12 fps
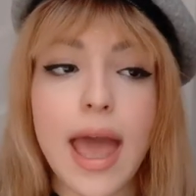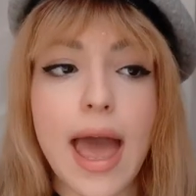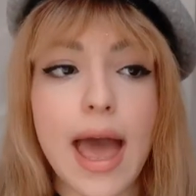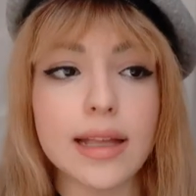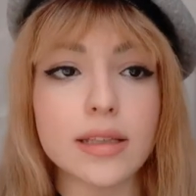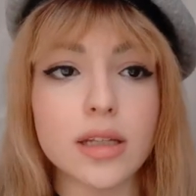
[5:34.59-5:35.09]

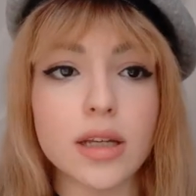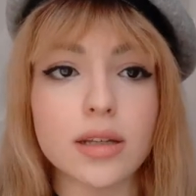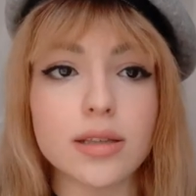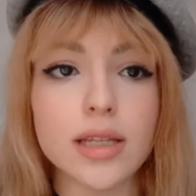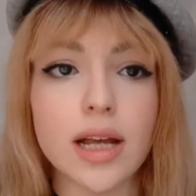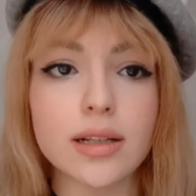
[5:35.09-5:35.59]

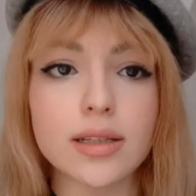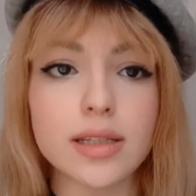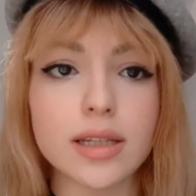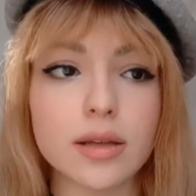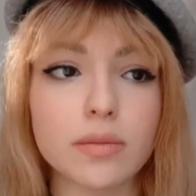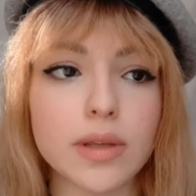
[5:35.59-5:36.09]
and tells
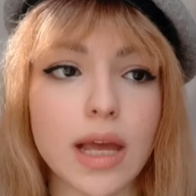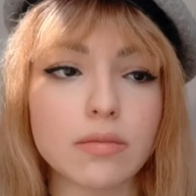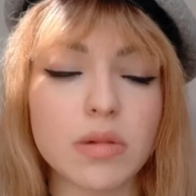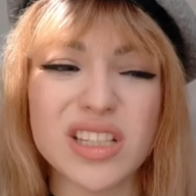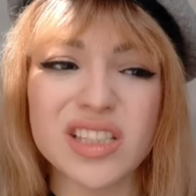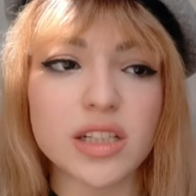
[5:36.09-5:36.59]
him that
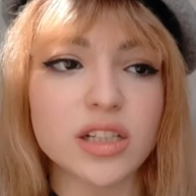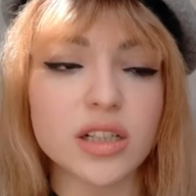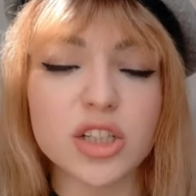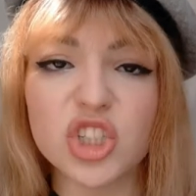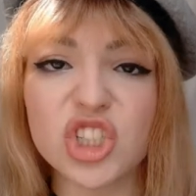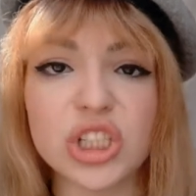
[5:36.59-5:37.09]

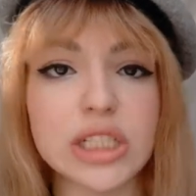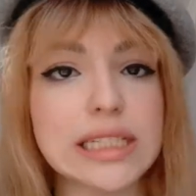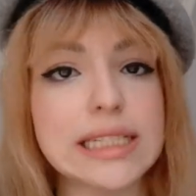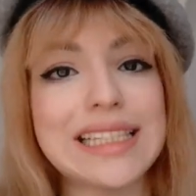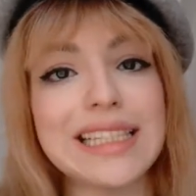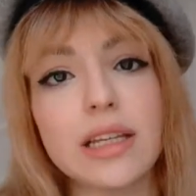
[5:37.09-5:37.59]
basically she
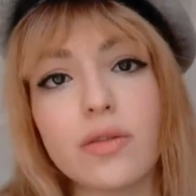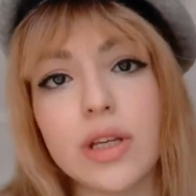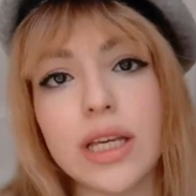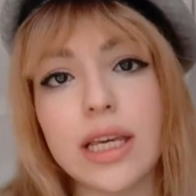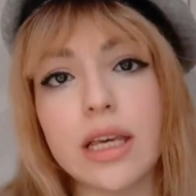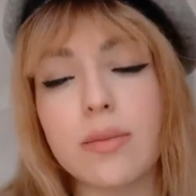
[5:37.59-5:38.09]
is
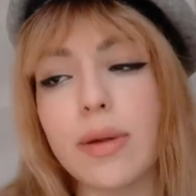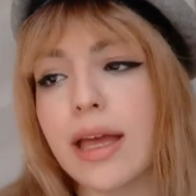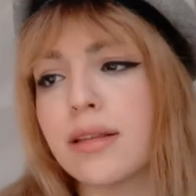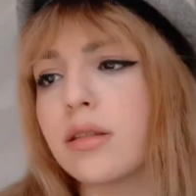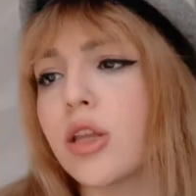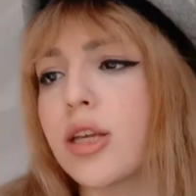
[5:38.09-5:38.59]
leaving him
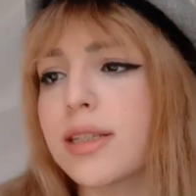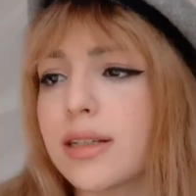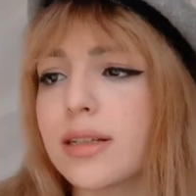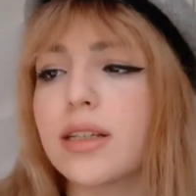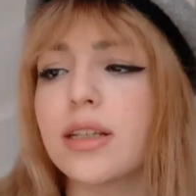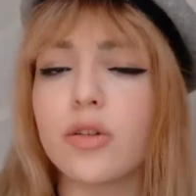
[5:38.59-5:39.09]
and
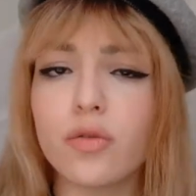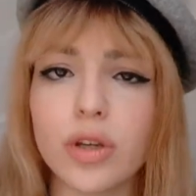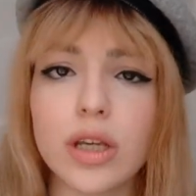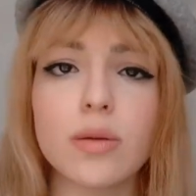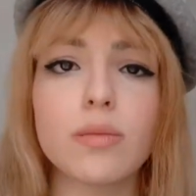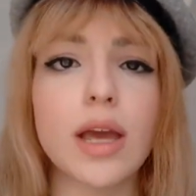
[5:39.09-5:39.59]
doesn't give
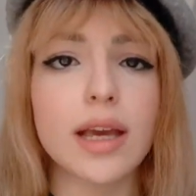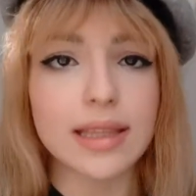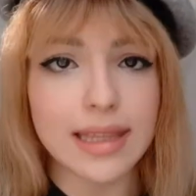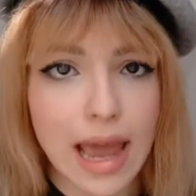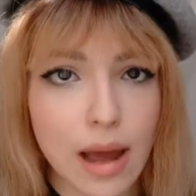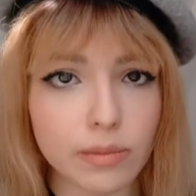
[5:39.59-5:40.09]
him a
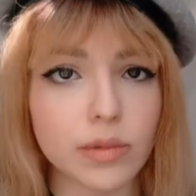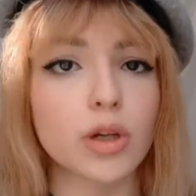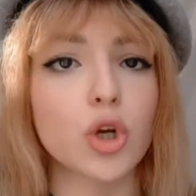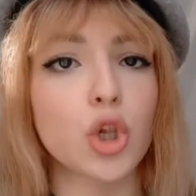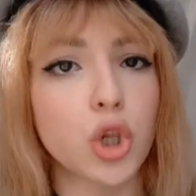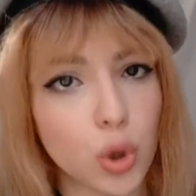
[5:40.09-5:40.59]
damn
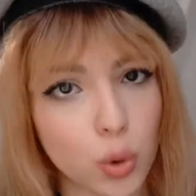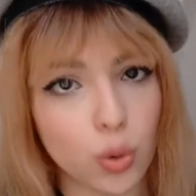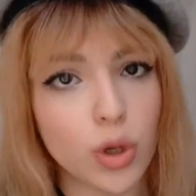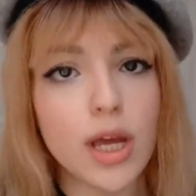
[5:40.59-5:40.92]
clue